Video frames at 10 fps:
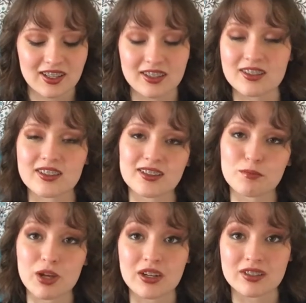it's
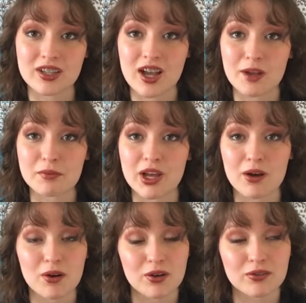a better time
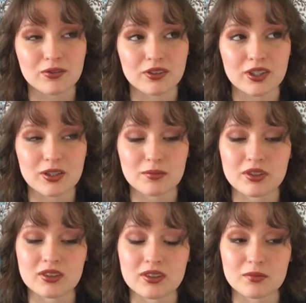now, hopefully,
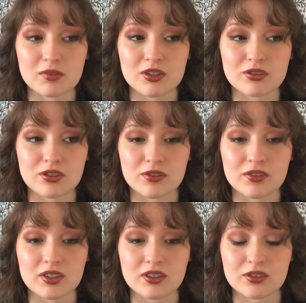but I'm not sure if
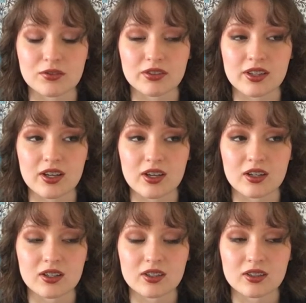it is over there.